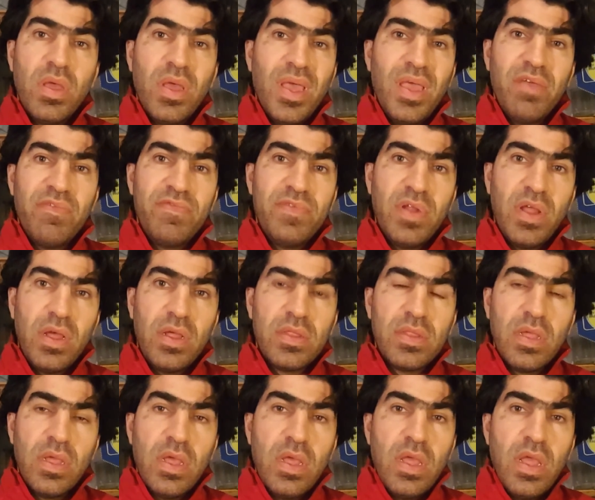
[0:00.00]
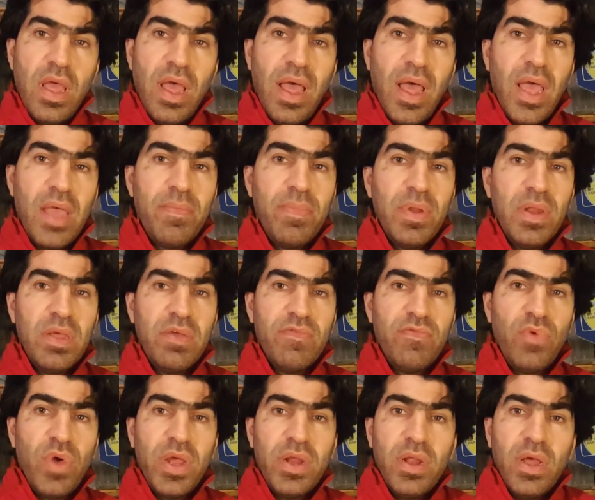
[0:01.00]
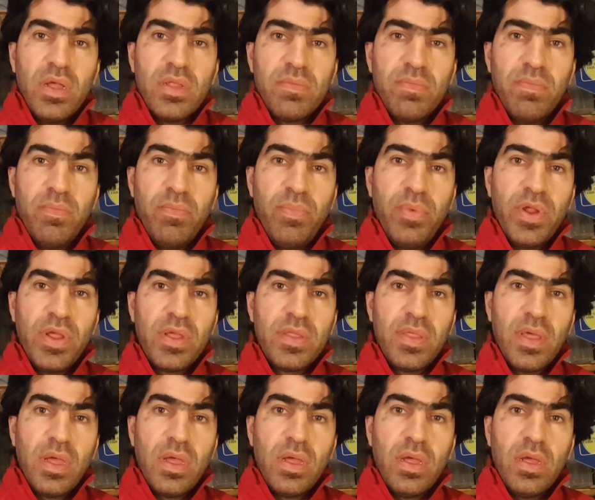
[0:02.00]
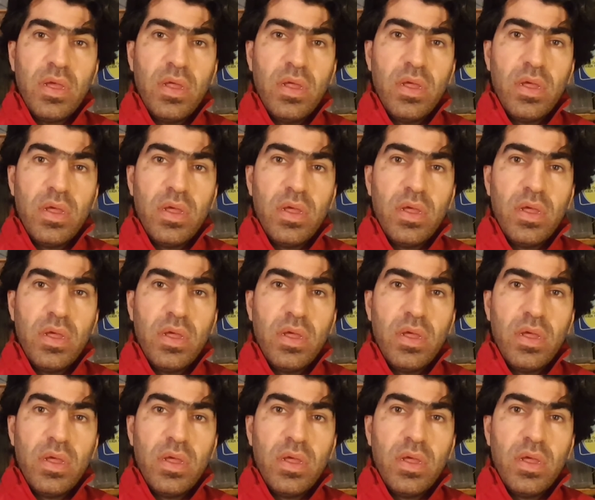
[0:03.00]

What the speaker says: If not, I believe why not bring the